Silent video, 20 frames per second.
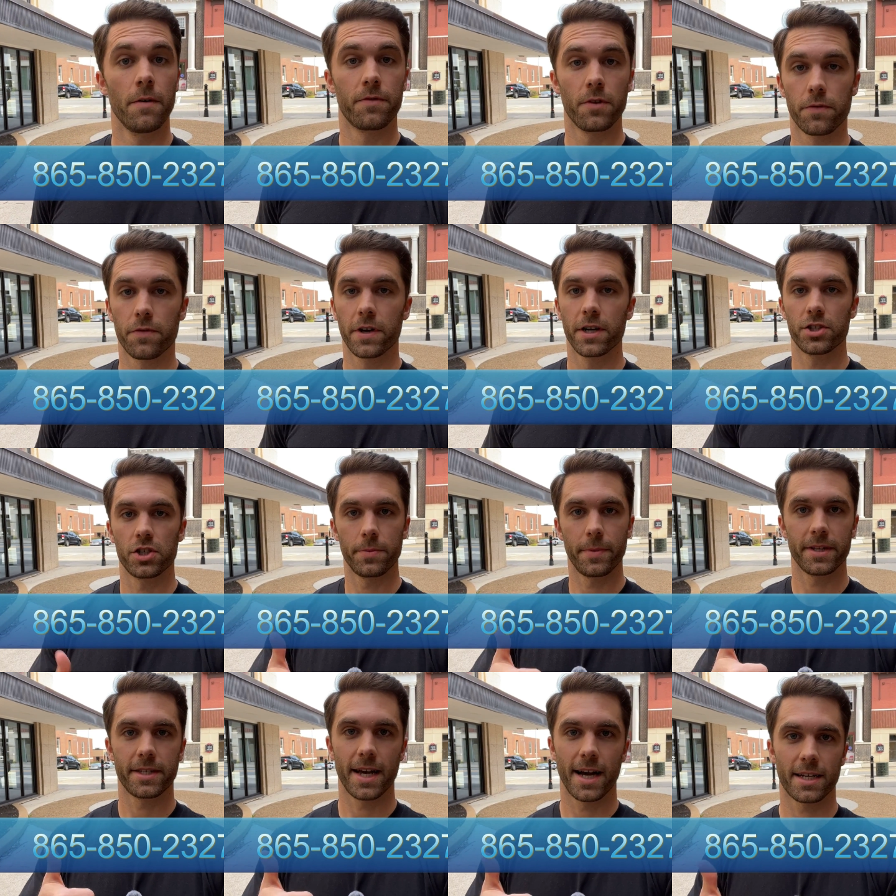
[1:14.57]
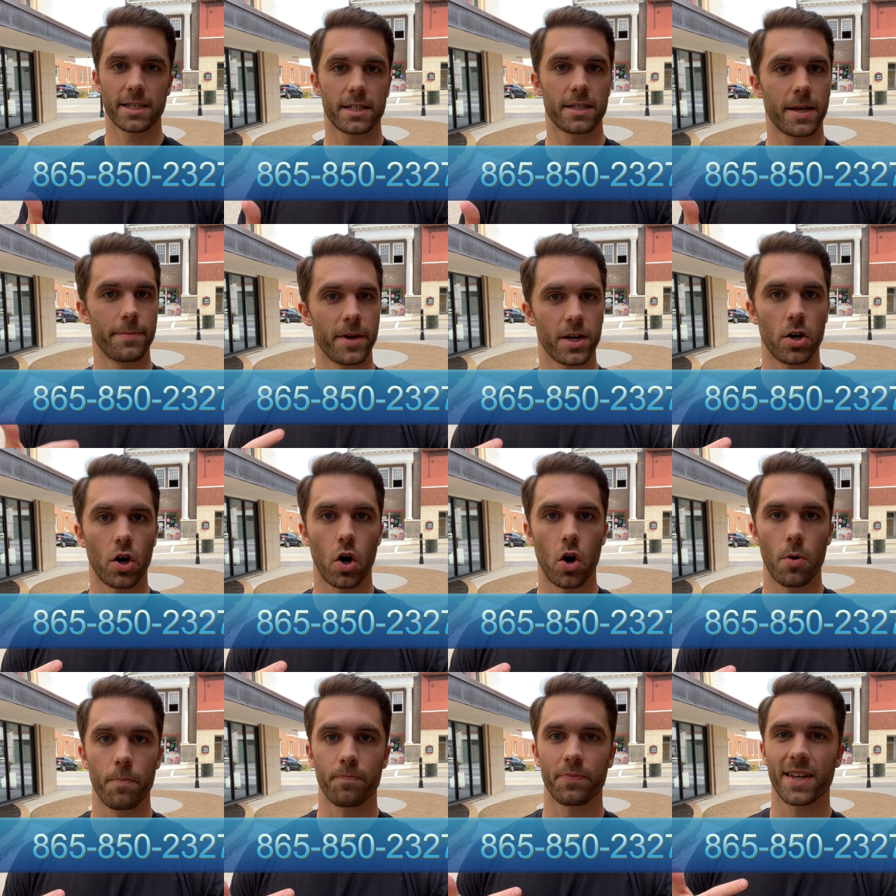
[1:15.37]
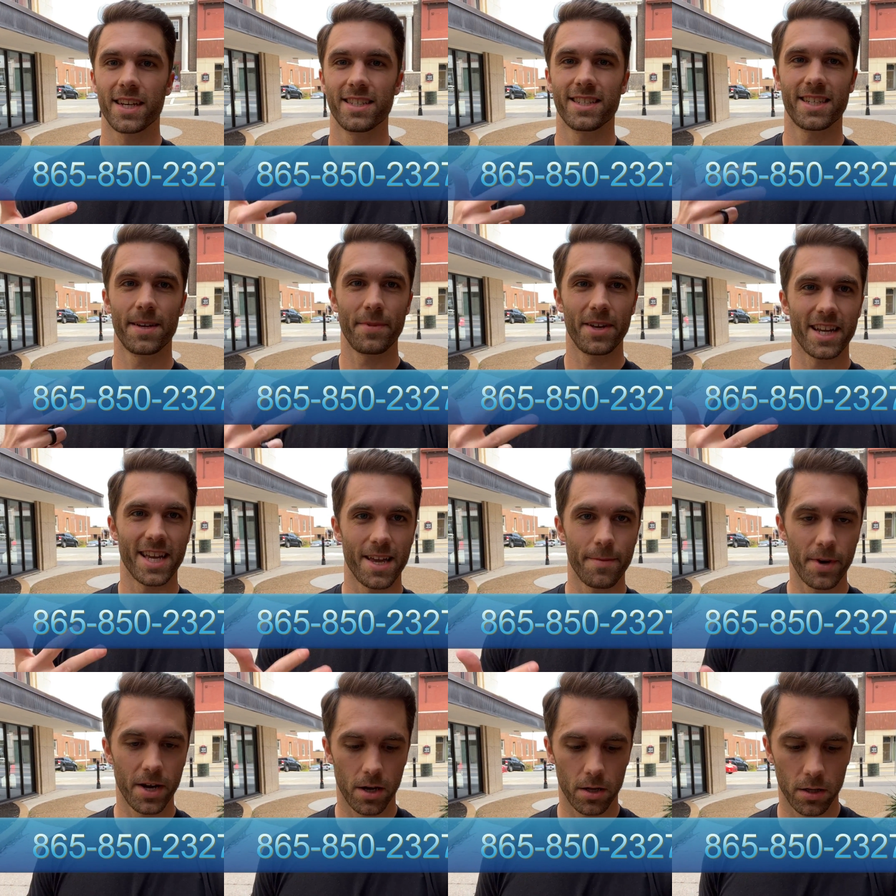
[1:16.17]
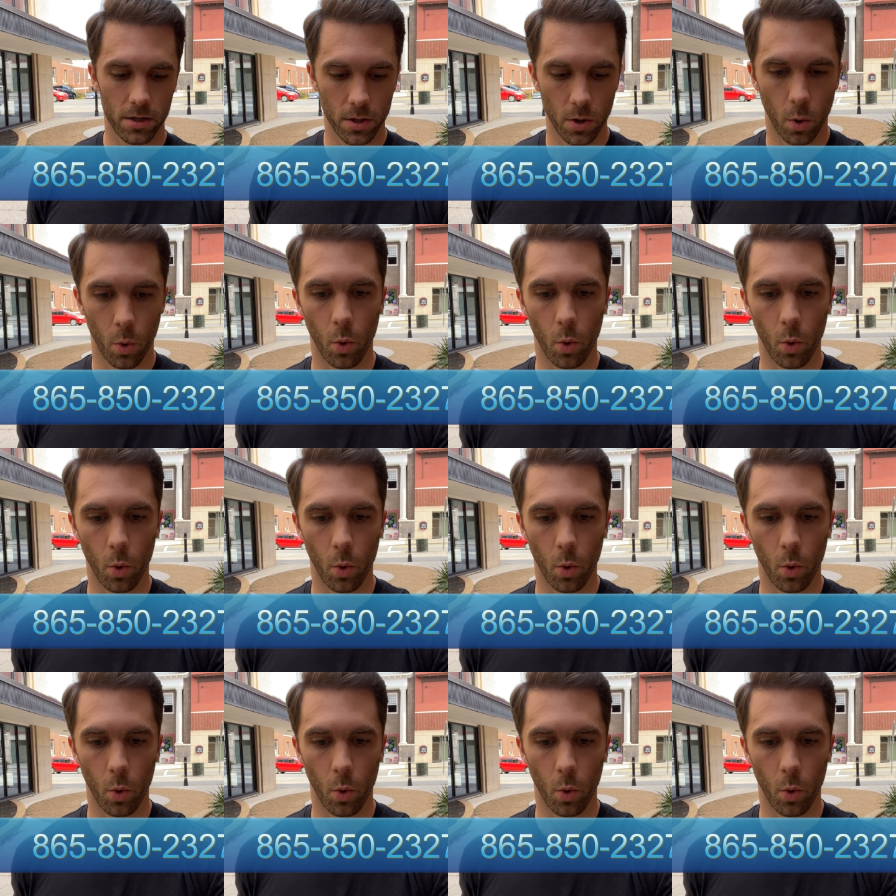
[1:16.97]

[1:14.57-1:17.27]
feel free to shoot me a text, give me a call, send me an email,